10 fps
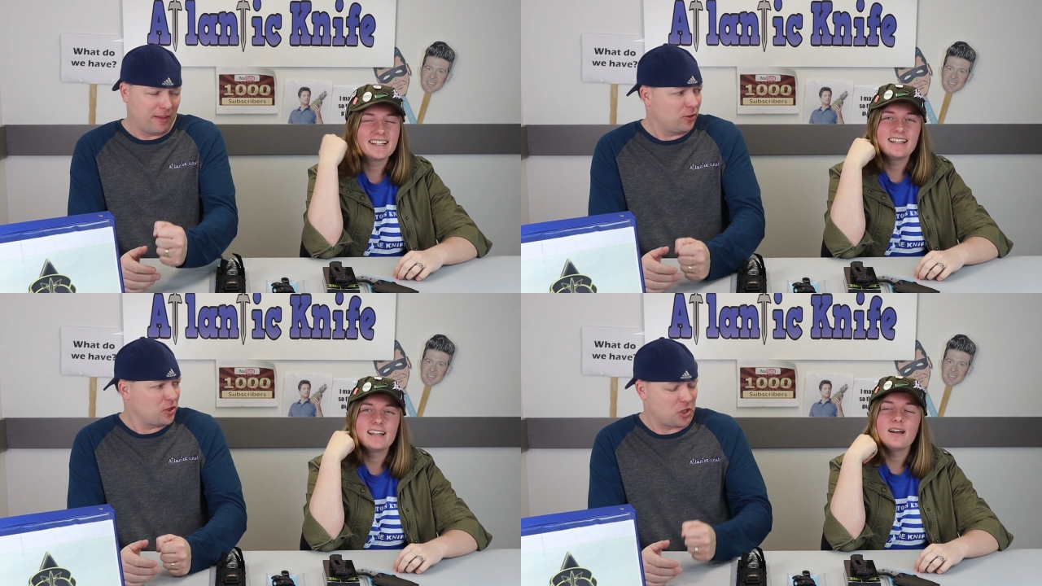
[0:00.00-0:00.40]

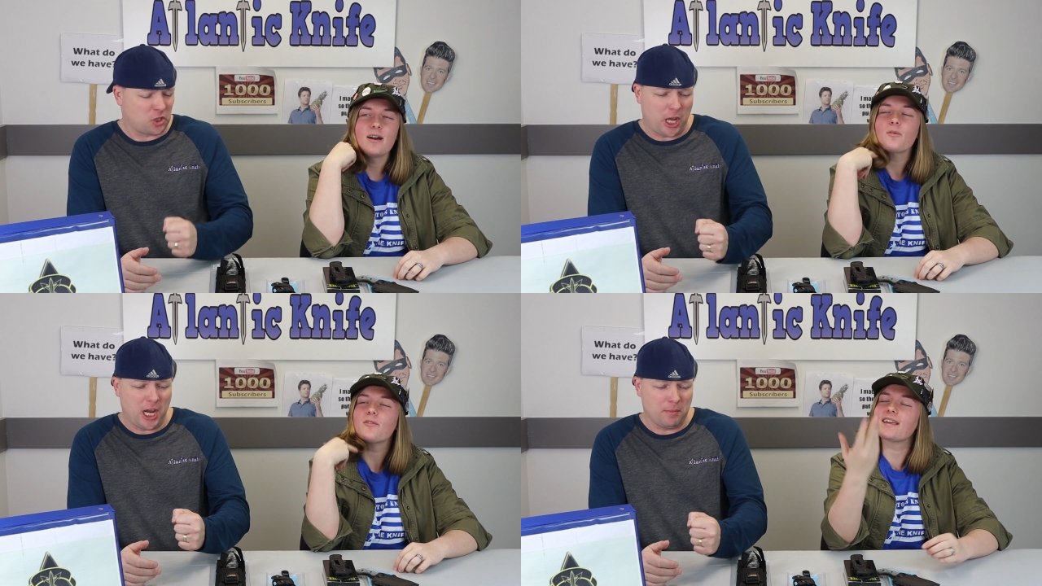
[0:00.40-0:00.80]
Speaker 1: that will
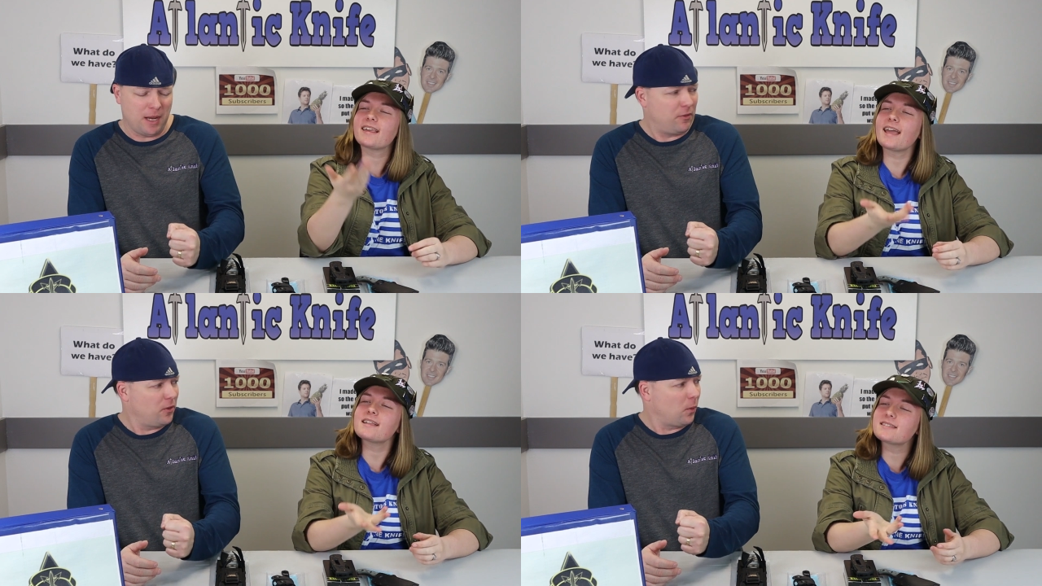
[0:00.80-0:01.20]
sustain
Speaker 2: well,
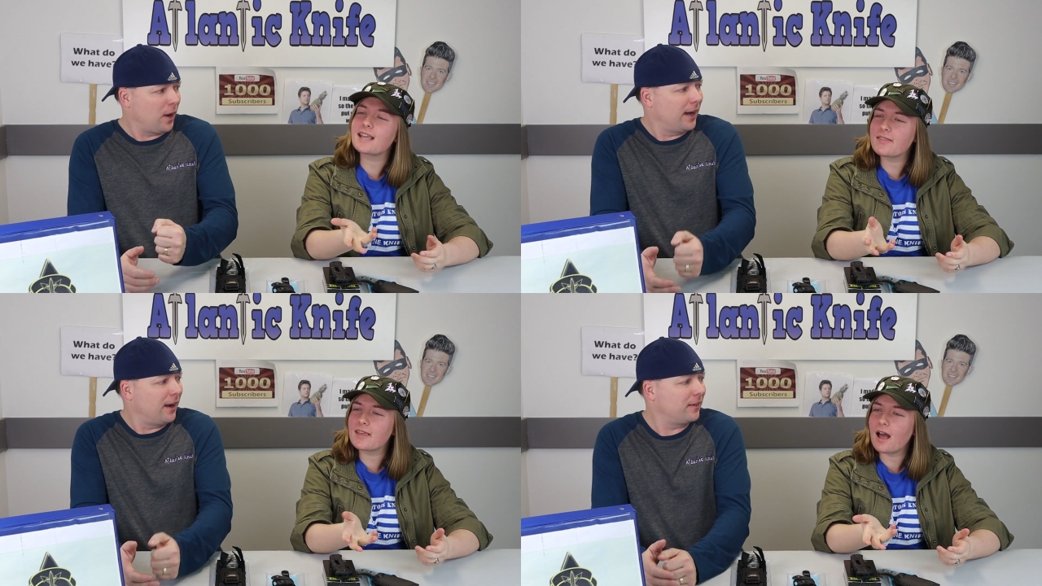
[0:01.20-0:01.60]
me through the
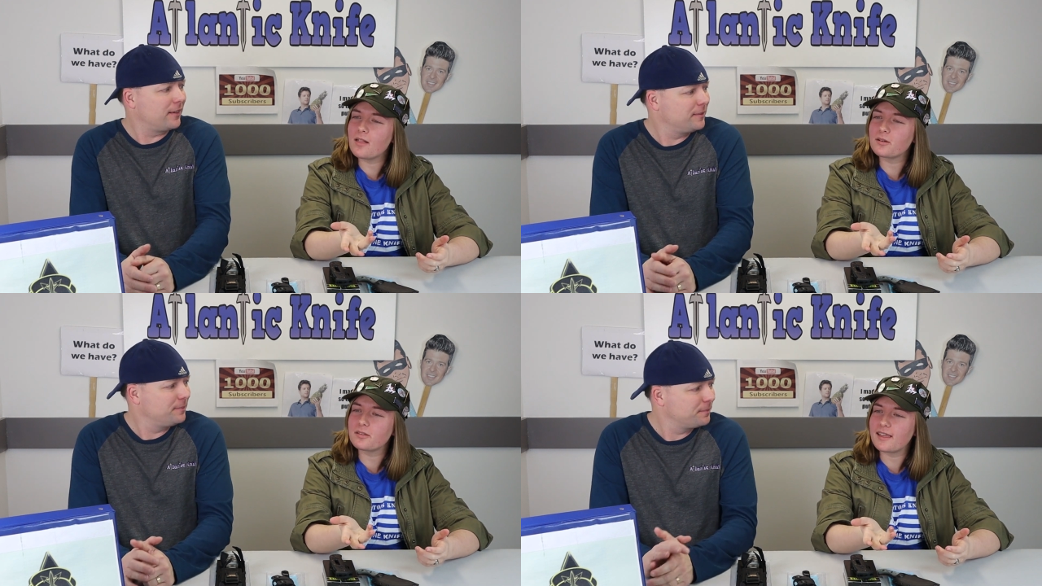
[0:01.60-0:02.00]
wild. They can't say the
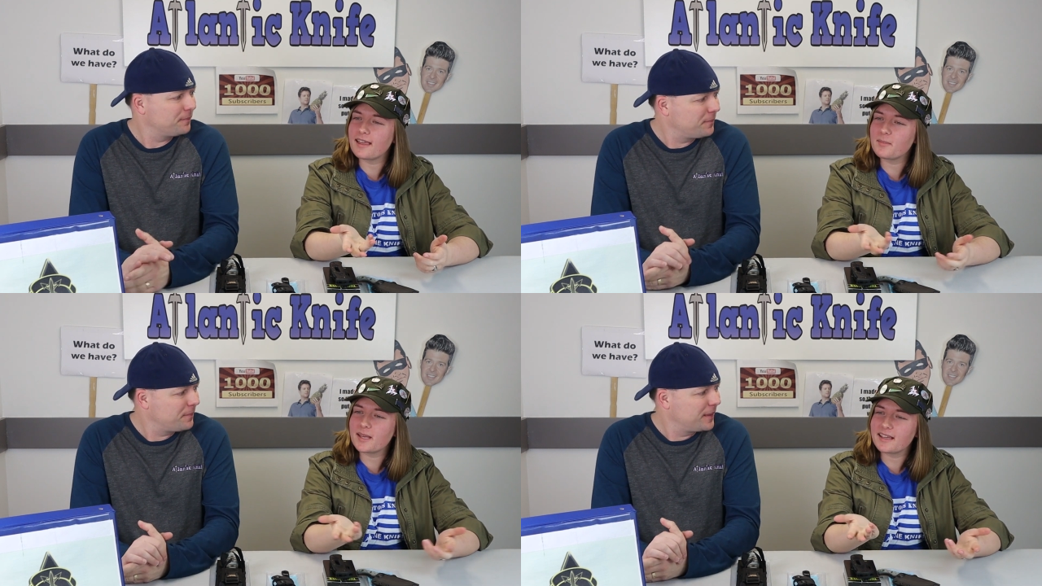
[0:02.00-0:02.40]
other
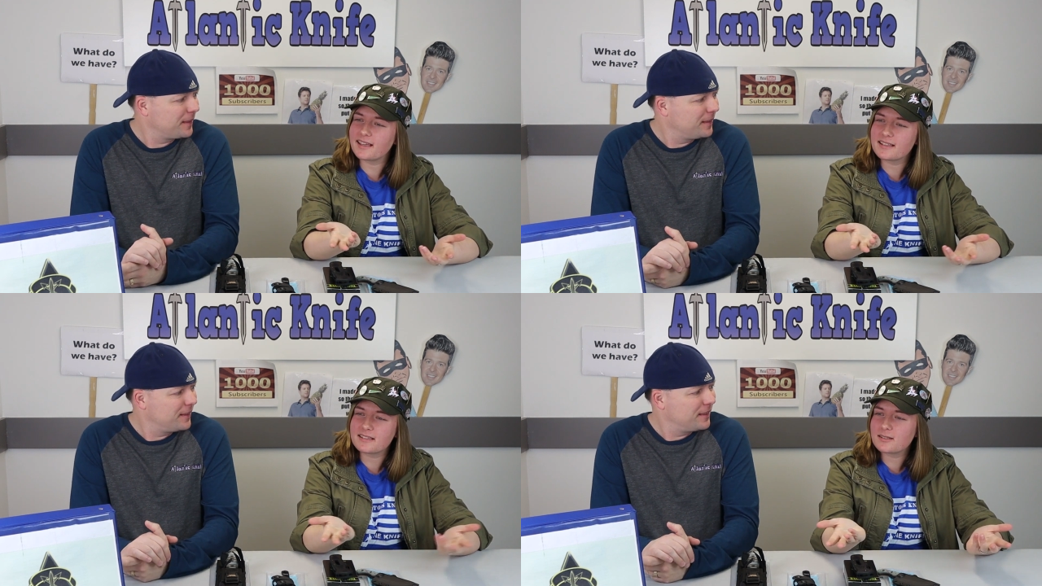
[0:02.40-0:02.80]
thing,
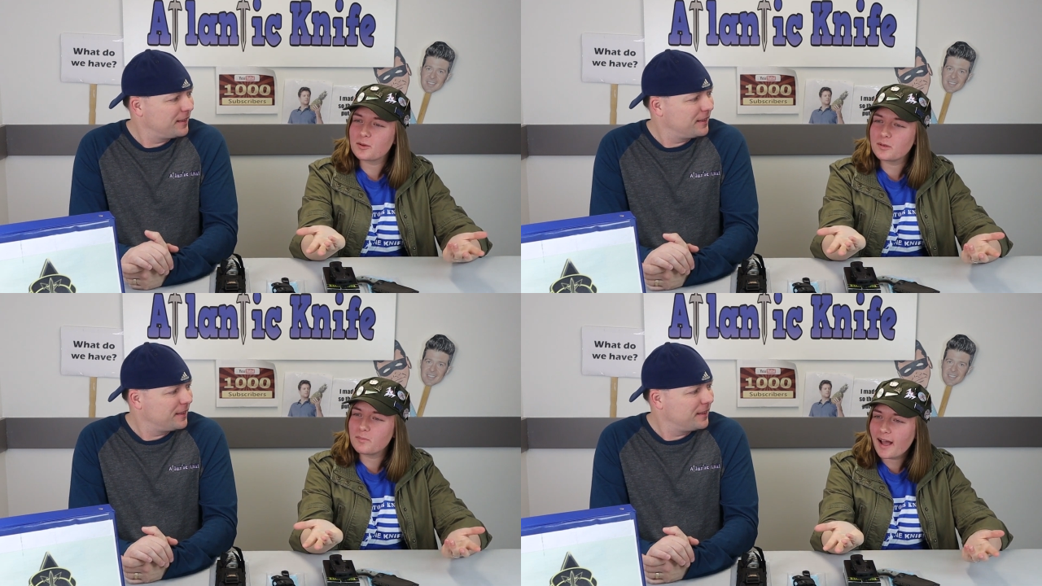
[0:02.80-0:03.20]
because
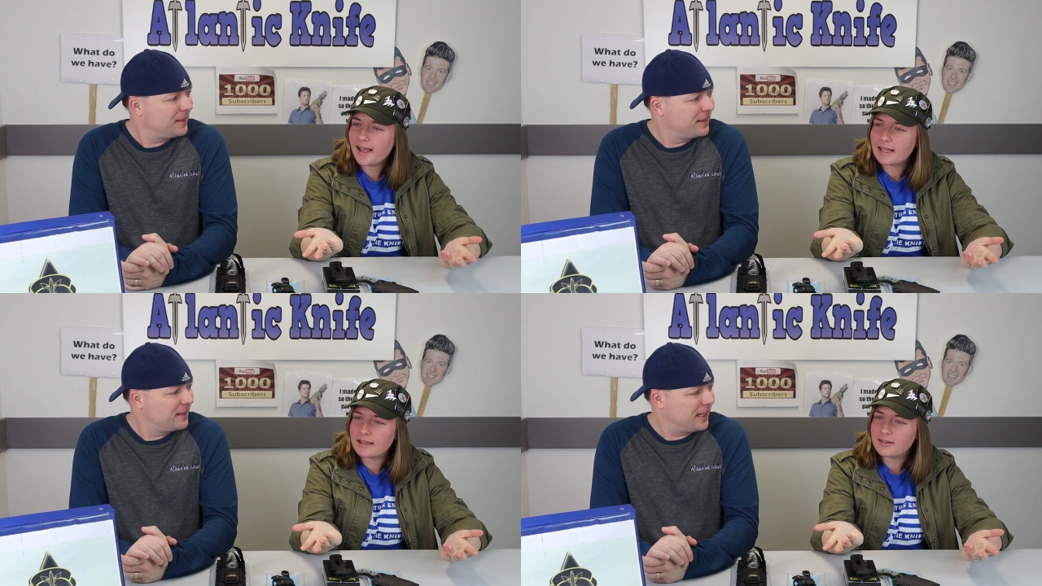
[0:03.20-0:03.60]
who would
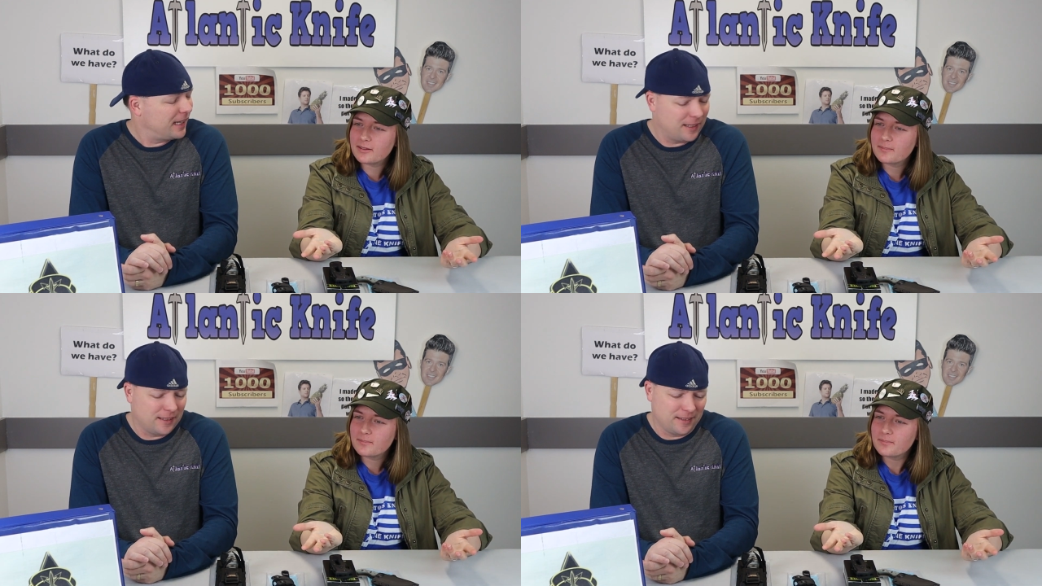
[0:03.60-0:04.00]
buy it?
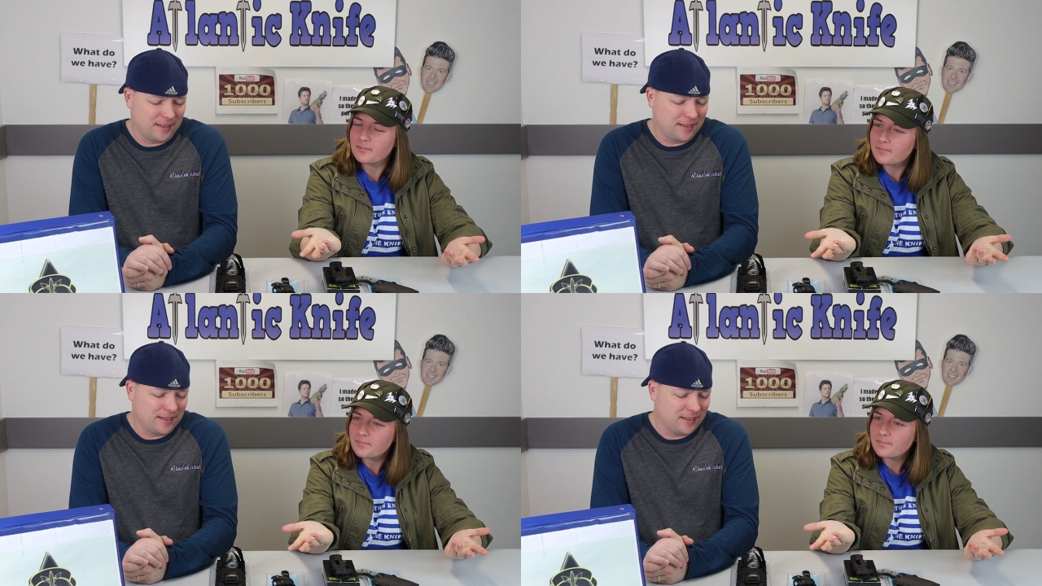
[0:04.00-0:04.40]

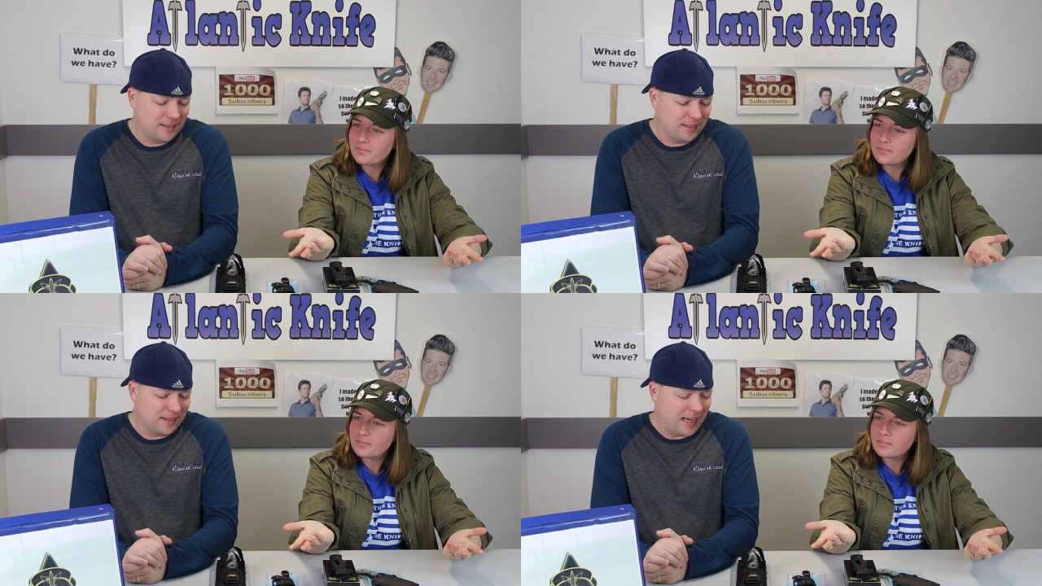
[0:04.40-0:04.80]

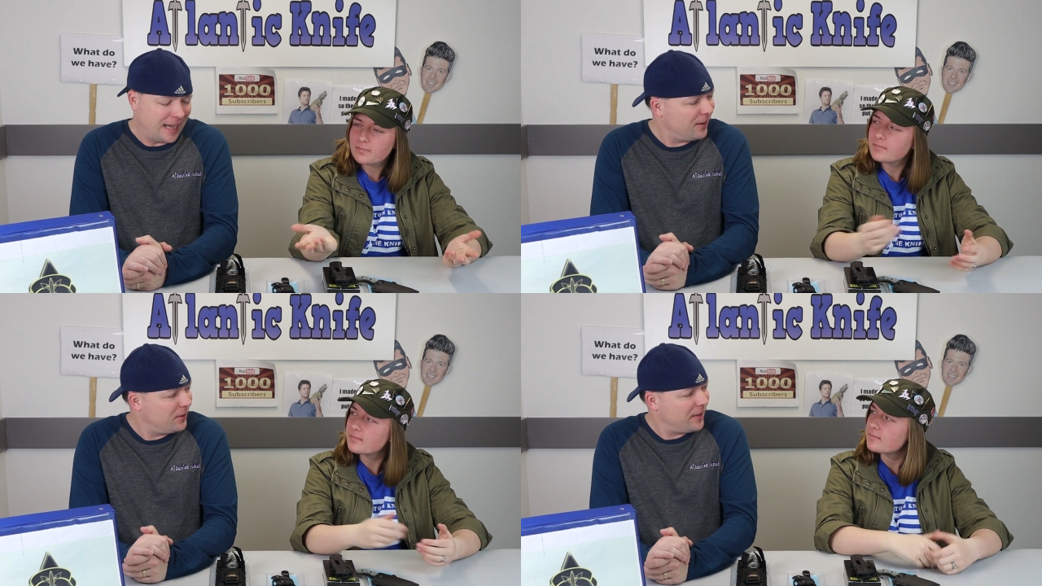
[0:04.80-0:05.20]

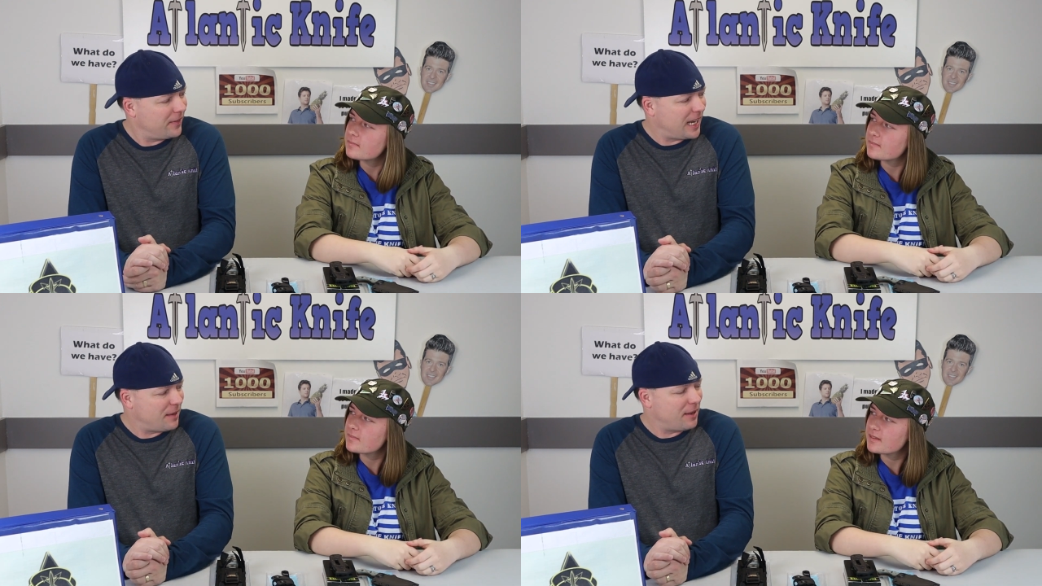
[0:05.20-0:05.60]
Speaker 1: I don't know. I think I